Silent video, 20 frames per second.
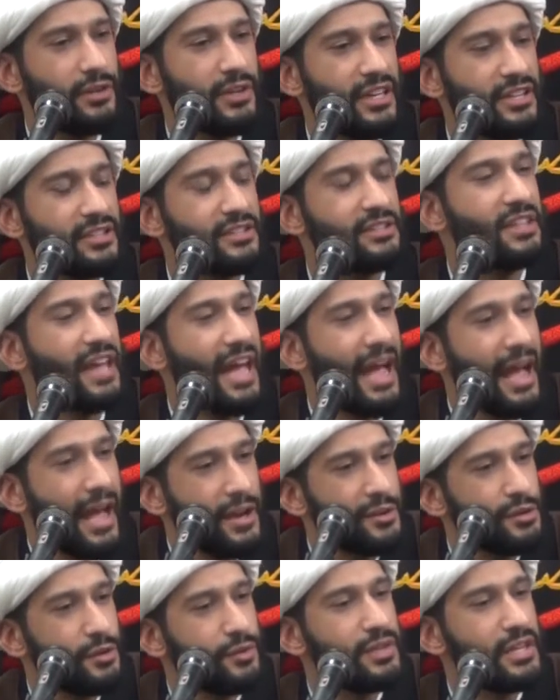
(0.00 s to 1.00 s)
into the
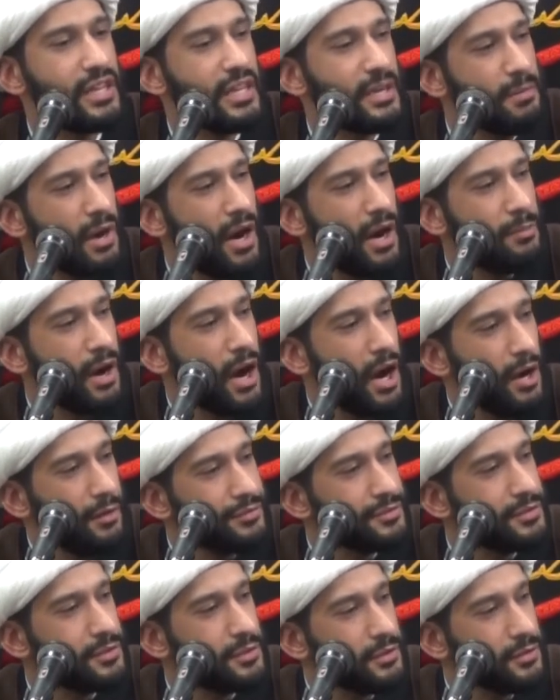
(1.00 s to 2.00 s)
hand of the Imam
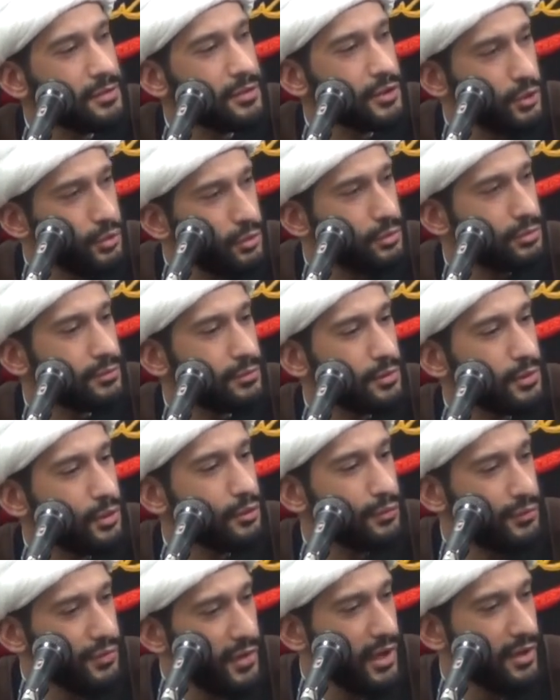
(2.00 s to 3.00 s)
after your
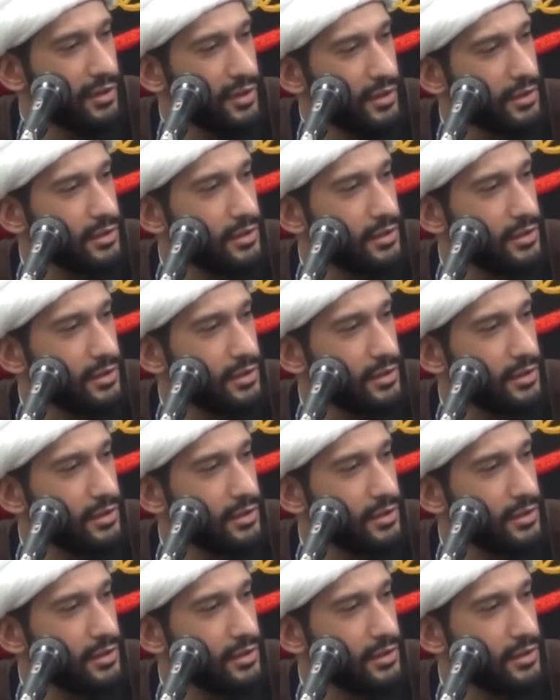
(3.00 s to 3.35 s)
father?